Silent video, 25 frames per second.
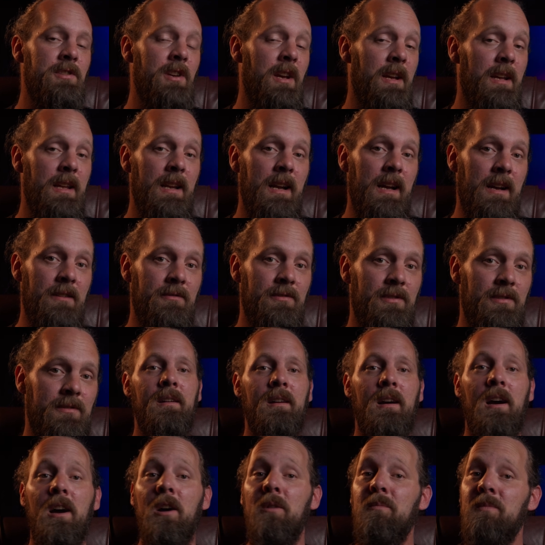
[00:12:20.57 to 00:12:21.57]
check it out.
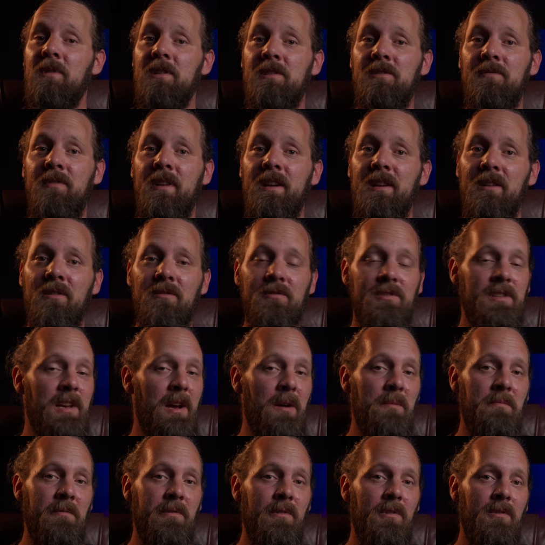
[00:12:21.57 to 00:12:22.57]
I hope this video was
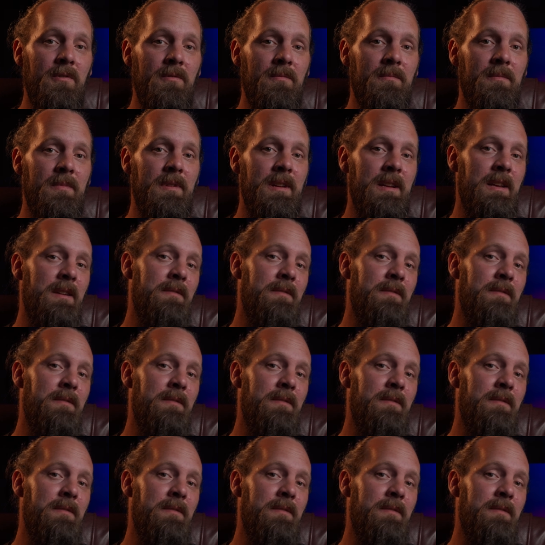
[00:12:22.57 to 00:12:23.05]
helpful.